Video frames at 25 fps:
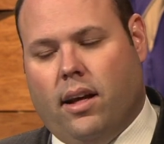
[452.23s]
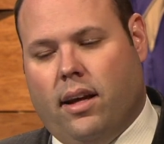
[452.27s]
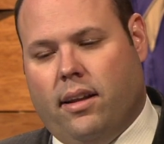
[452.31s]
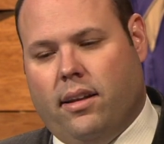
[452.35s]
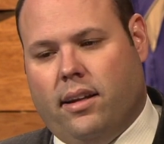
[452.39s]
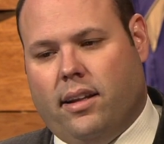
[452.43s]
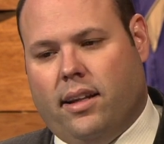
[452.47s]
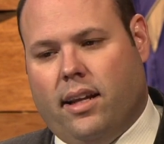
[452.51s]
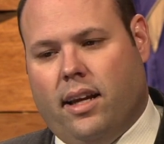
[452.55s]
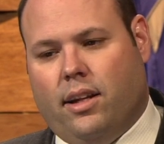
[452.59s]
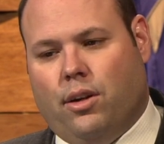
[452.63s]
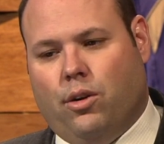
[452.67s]
I think
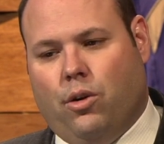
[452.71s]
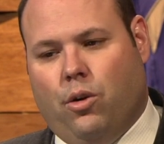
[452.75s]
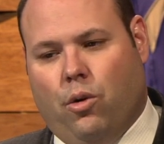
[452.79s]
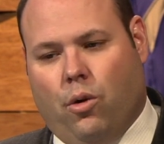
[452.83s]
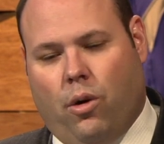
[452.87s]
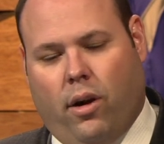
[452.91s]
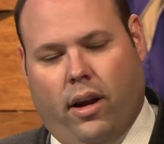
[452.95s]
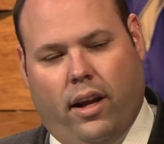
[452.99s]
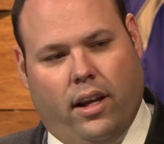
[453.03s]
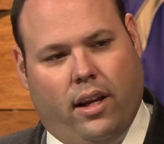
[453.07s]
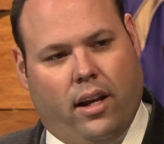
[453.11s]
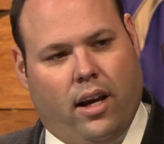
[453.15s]
mm-hmm. they had mm-hmm.
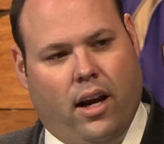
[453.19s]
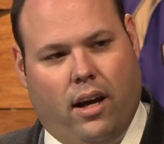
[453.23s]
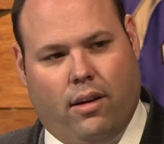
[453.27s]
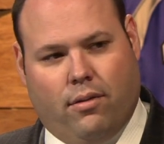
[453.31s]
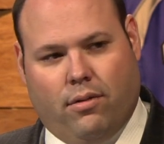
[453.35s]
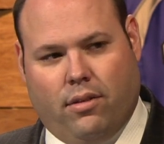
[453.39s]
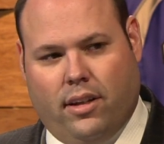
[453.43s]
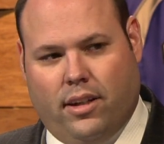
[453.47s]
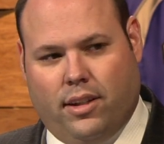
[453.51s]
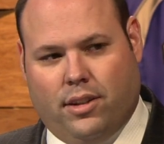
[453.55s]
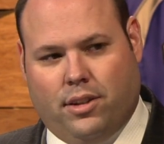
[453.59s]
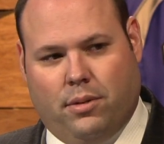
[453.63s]
great
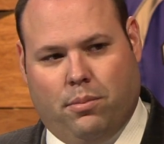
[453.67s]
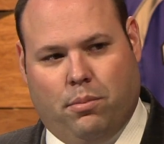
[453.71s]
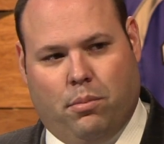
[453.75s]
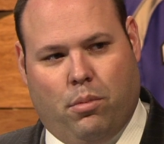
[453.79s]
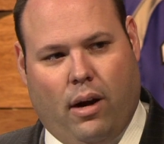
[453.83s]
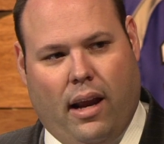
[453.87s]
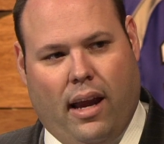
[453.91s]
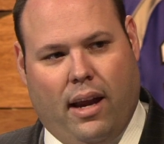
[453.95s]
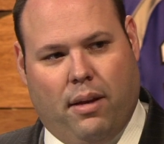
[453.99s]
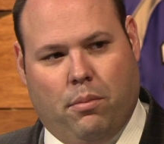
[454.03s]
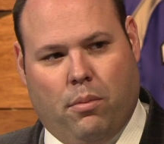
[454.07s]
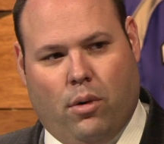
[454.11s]
confidence in
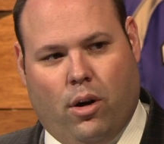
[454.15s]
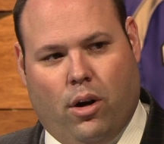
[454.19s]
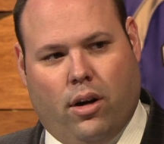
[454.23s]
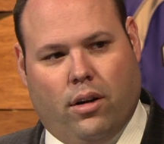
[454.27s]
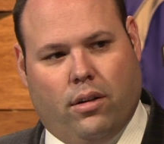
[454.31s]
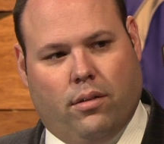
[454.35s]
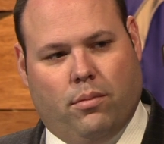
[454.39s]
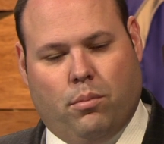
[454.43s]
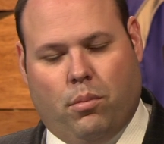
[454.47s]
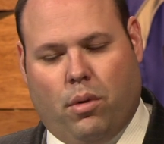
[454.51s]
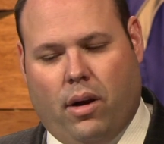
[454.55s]
Brad Martin.